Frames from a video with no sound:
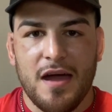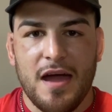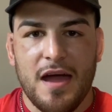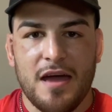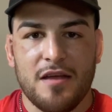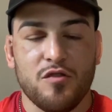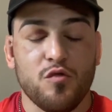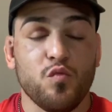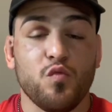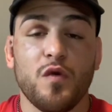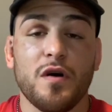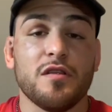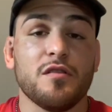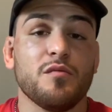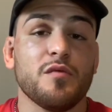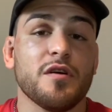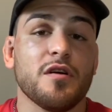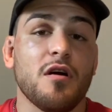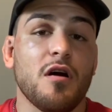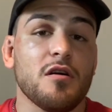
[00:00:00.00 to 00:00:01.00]
and whether
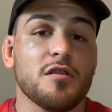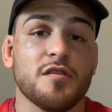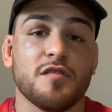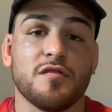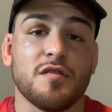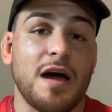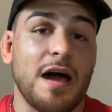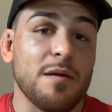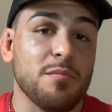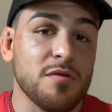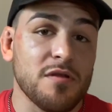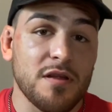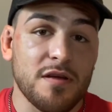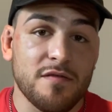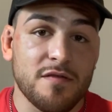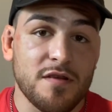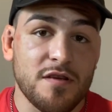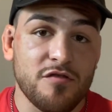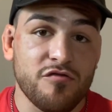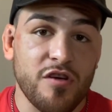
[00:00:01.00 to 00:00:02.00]
regardless, I
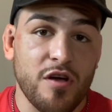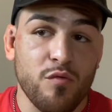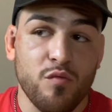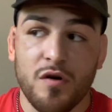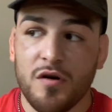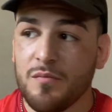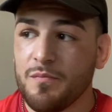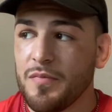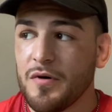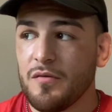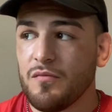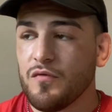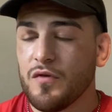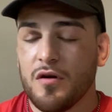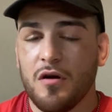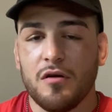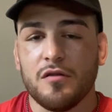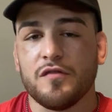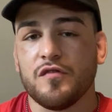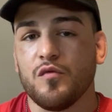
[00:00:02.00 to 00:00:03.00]
believe DJ won, but
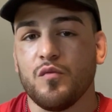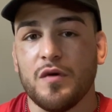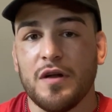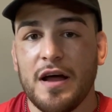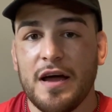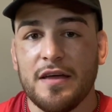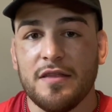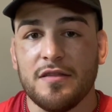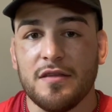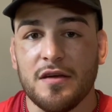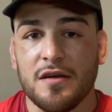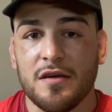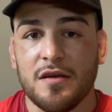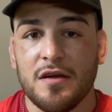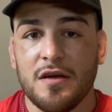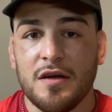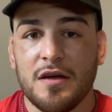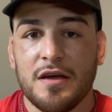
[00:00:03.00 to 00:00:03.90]
regardless of what I think,